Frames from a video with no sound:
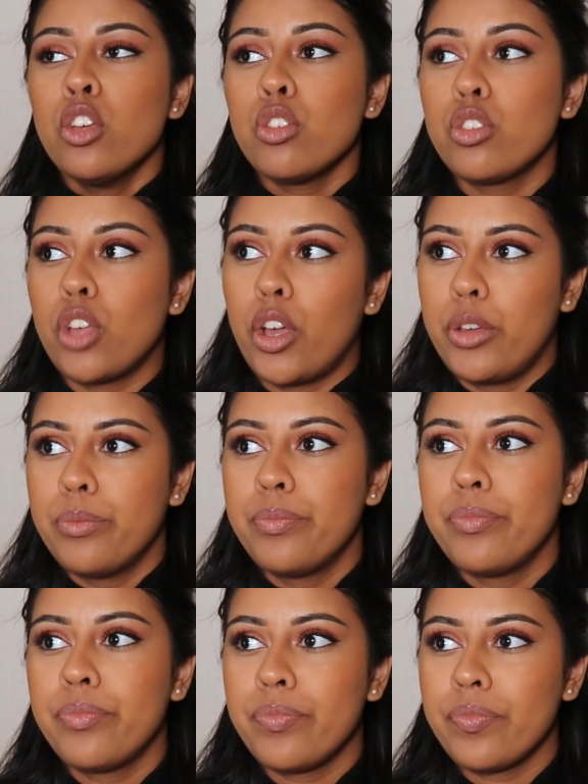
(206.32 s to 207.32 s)
So
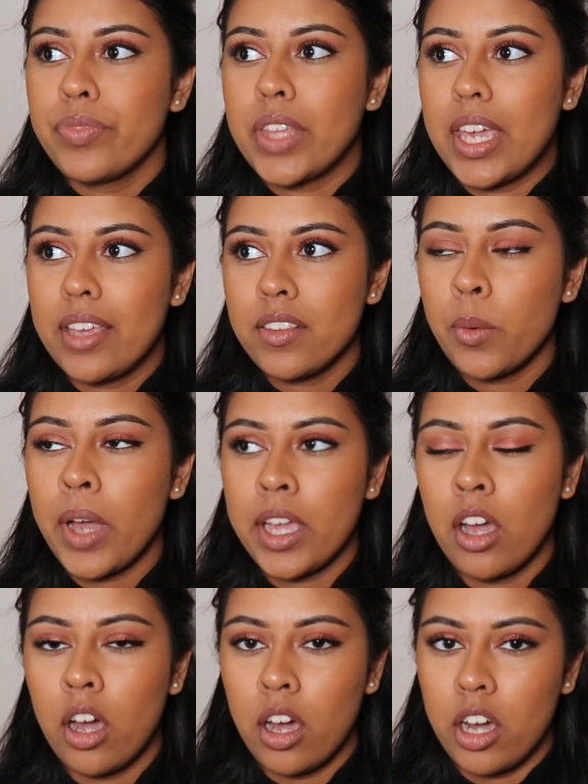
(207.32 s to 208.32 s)
it is
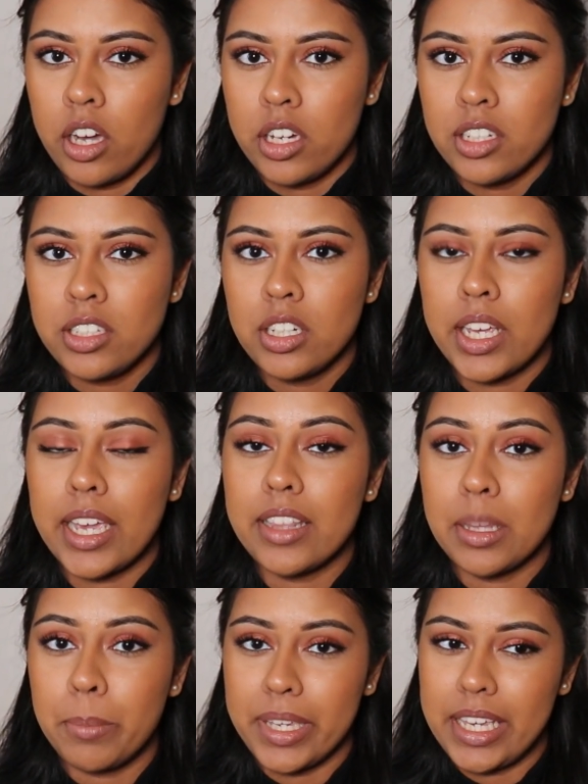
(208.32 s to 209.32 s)
quite hard
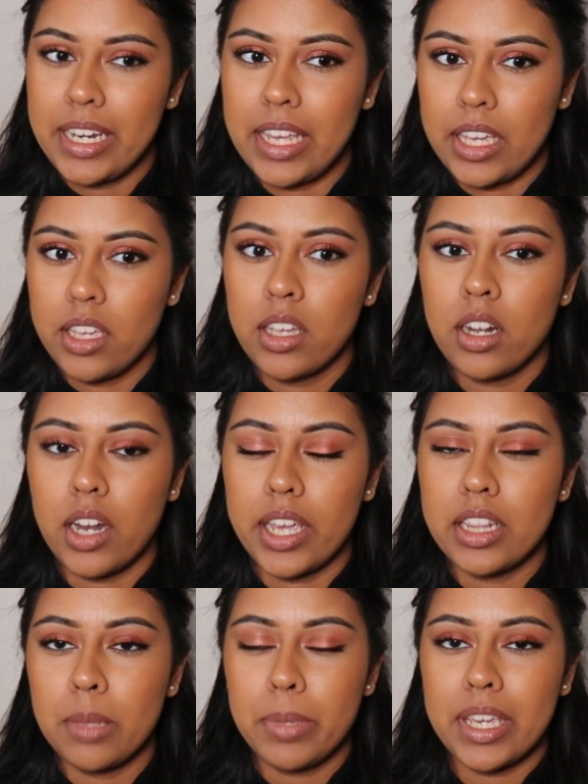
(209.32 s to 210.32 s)
in the beginning.
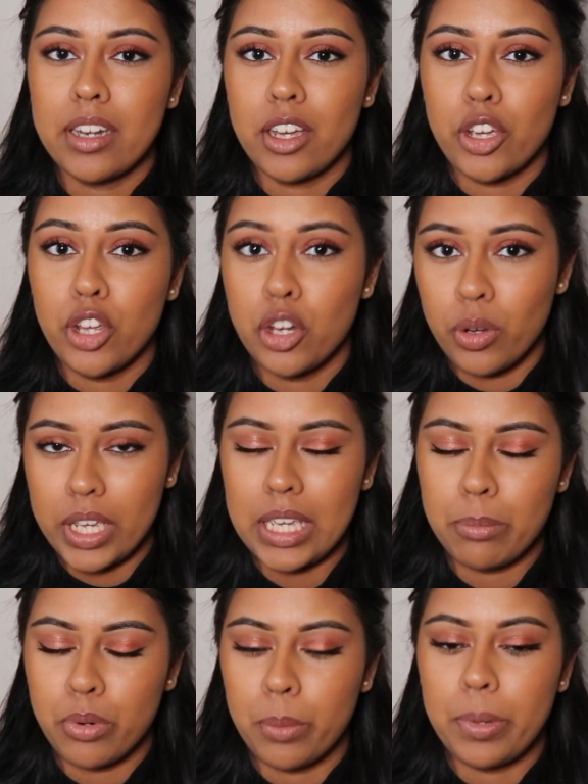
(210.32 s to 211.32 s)
Like, in the beginning I could not
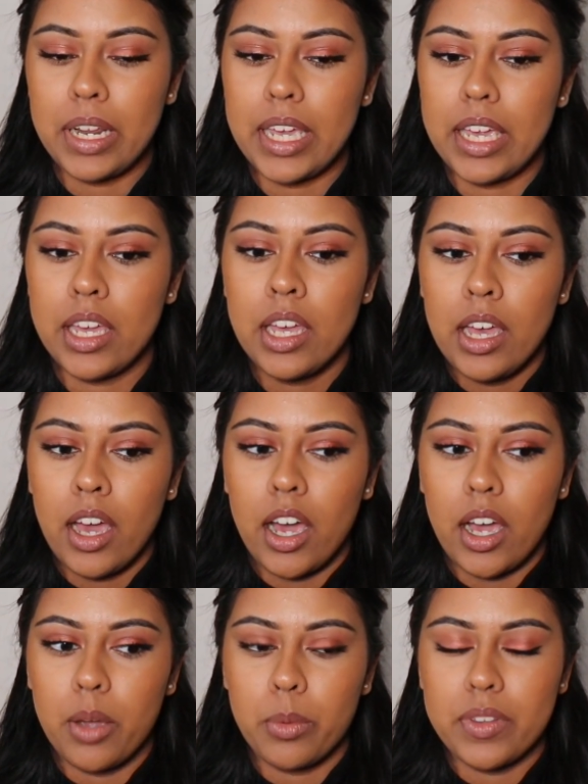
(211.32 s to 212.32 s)
eat properly.
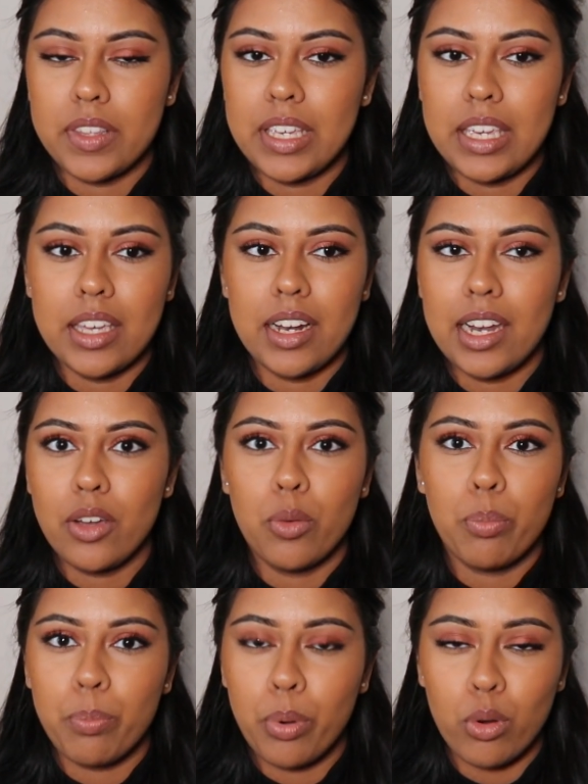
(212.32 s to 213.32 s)
I was eating
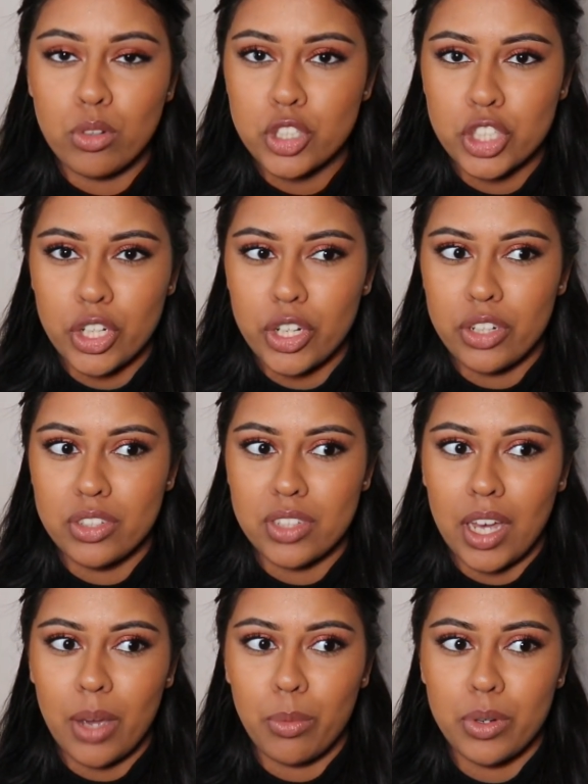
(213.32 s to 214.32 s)
little
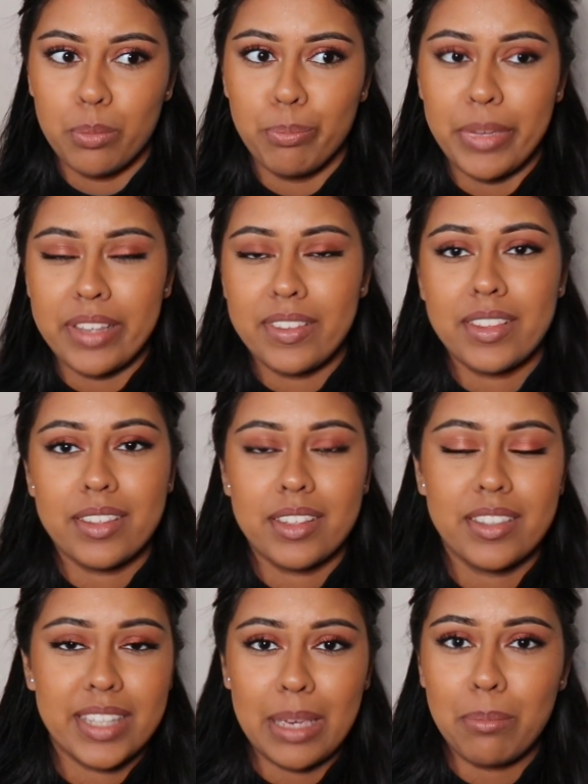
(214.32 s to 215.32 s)
portions, I would
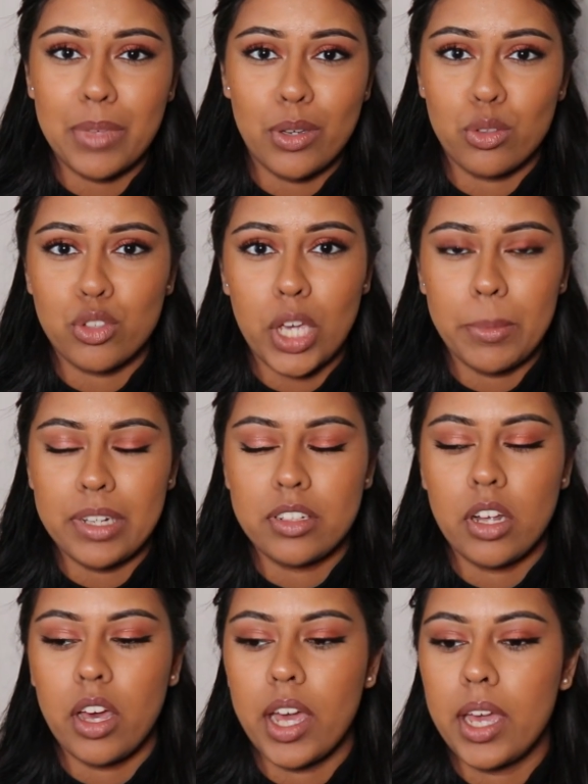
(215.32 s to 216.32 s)
skip meals so many
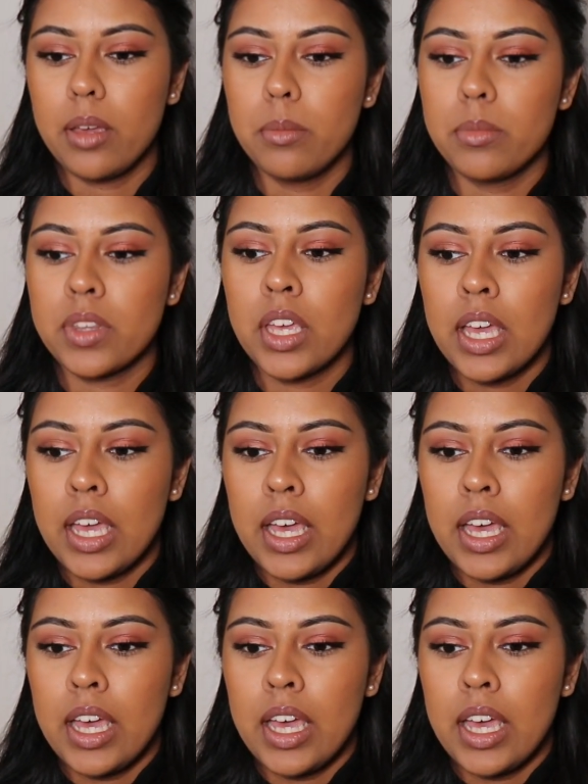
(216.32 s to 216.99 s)
times,